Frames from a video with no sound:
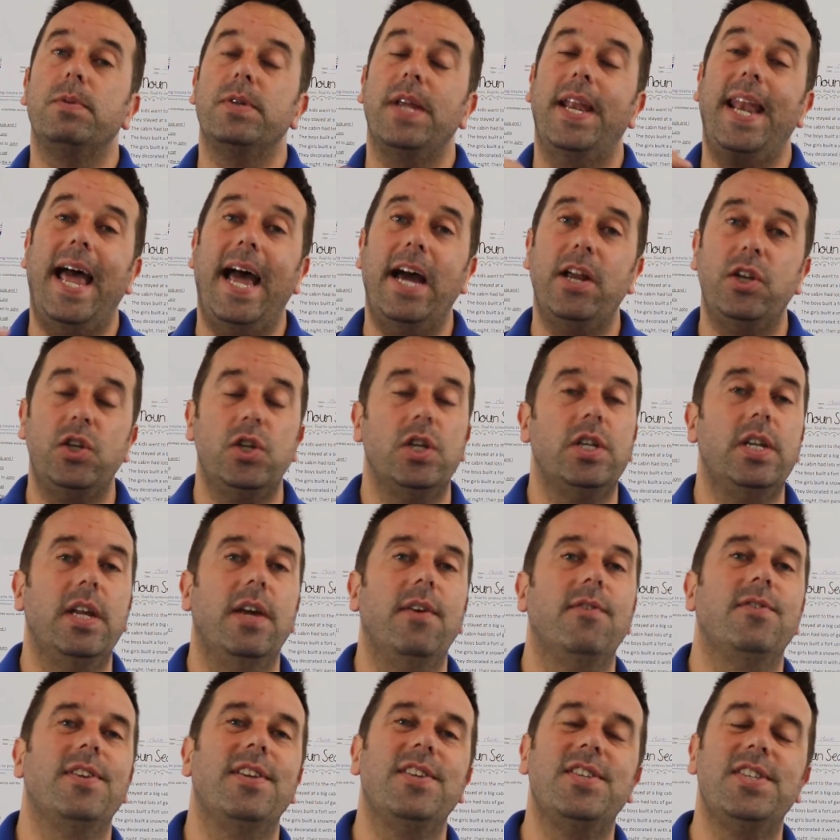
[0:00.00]
and
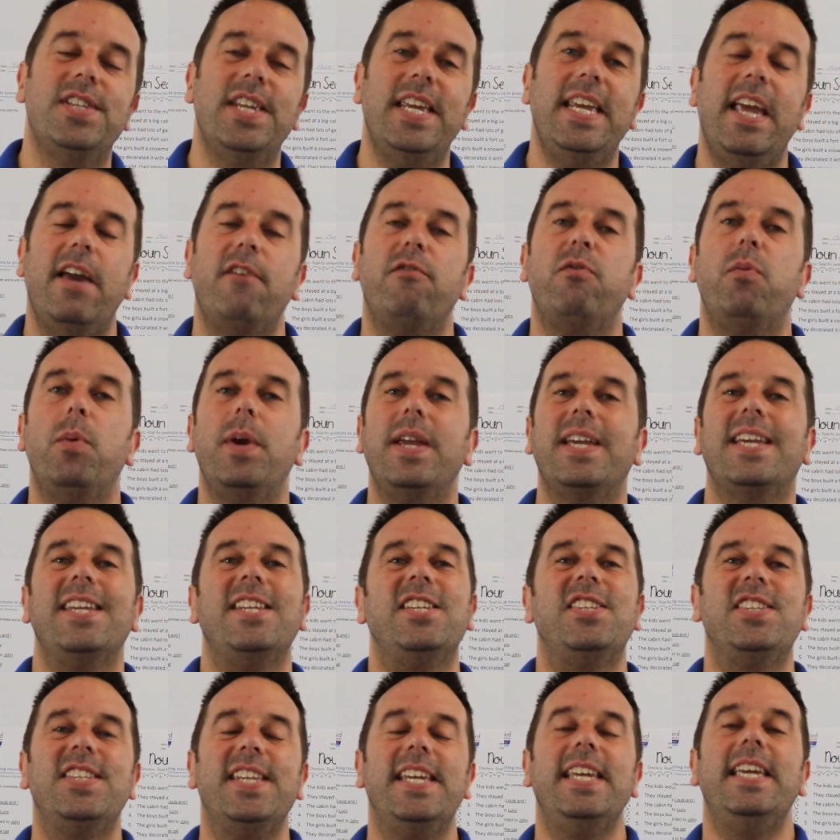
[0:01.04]
adjectives and see if we can
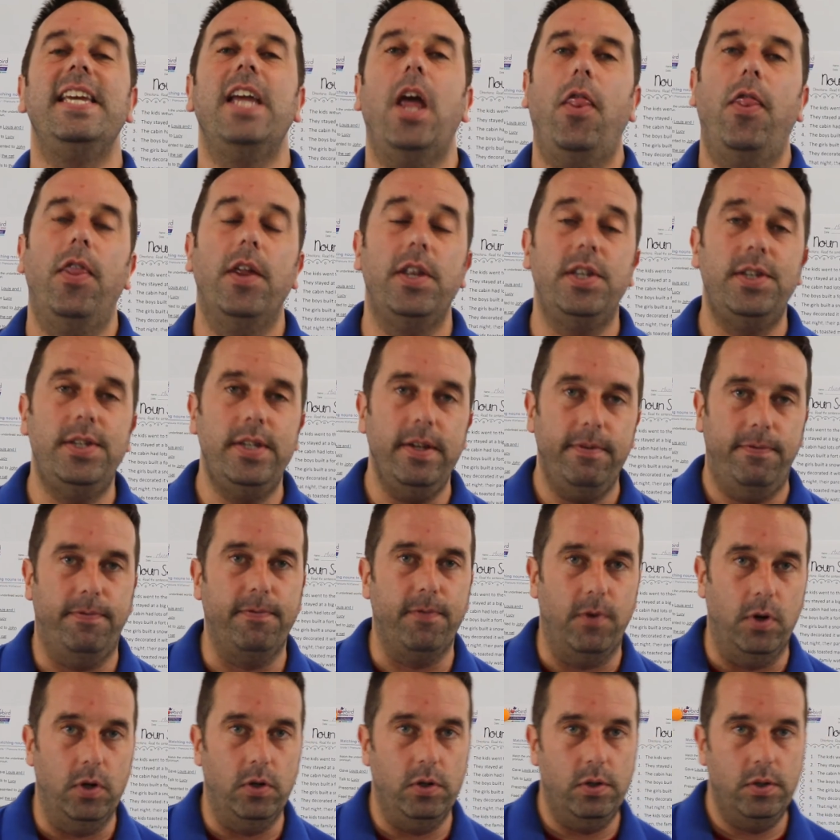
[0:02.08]
see the
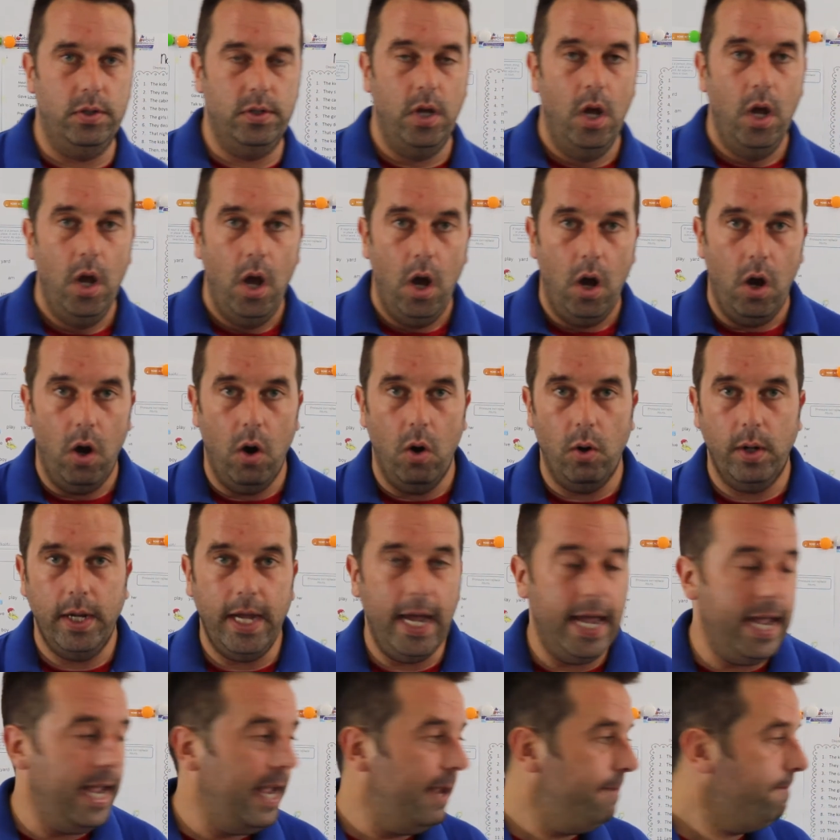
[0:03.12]
difference,
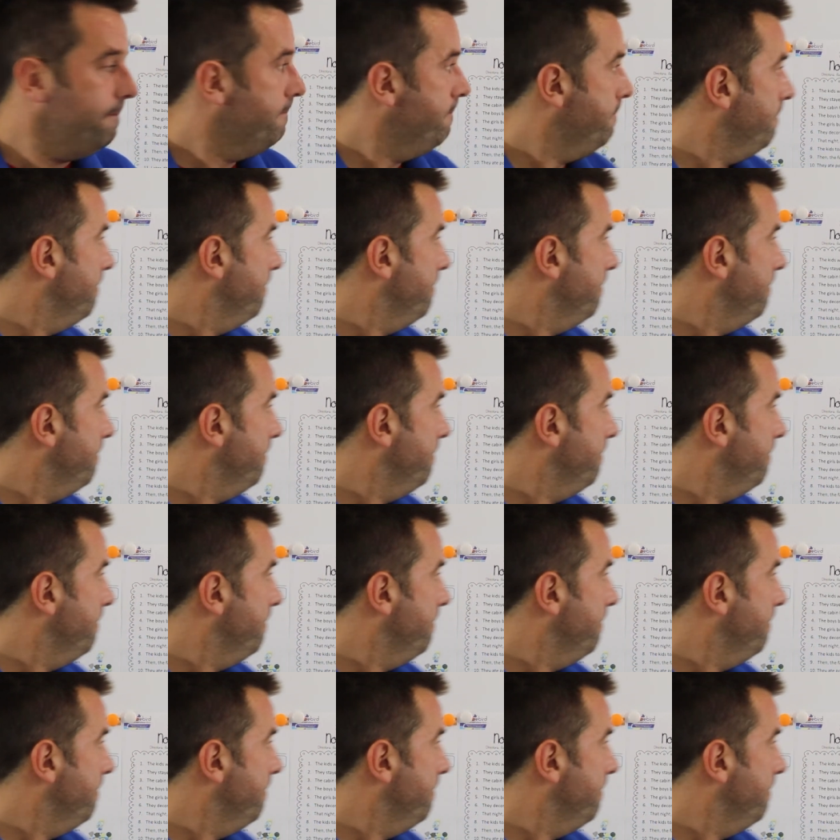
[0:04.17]
okay?